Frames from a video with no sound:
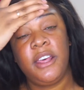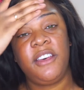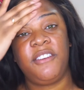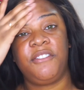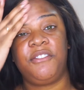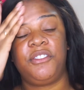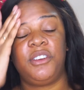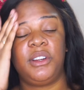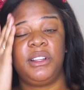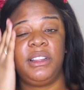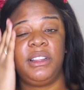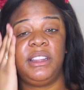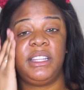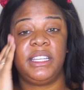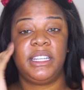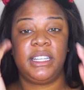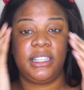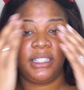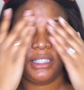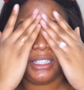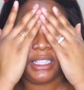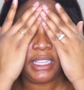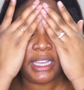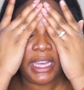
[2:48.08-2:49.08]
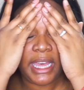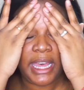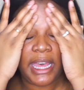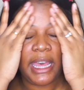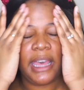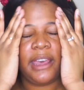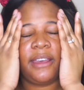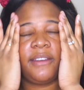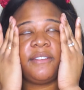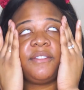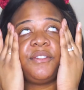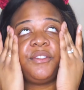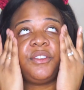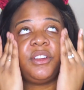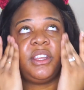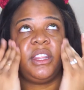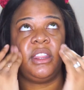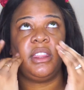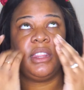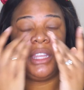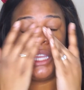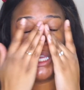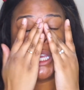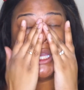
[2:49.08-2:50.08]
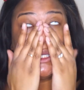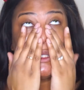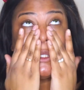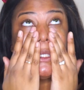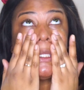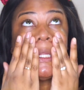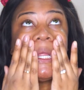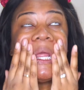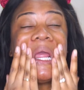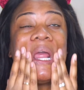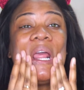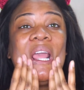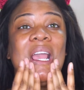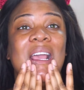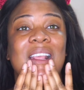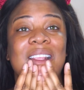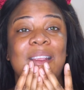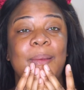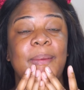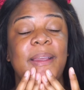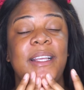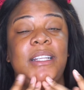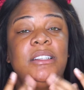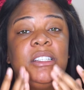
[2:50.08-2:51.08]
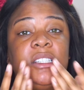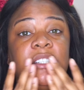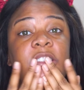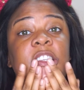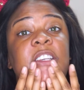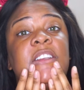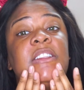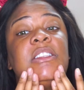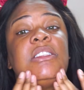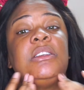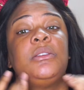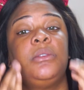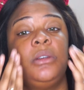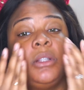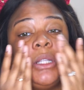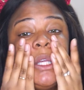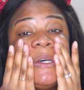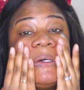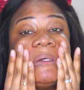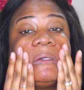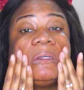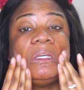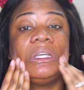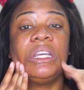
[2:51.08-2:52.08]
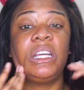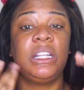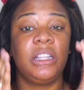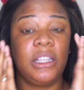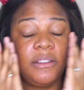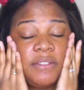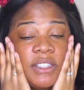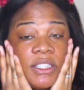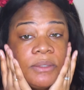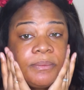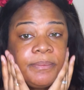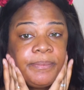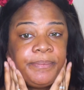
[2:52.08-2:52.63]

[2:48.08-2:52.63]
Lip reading: for literally everything because it makes your skin so glowy. I love it.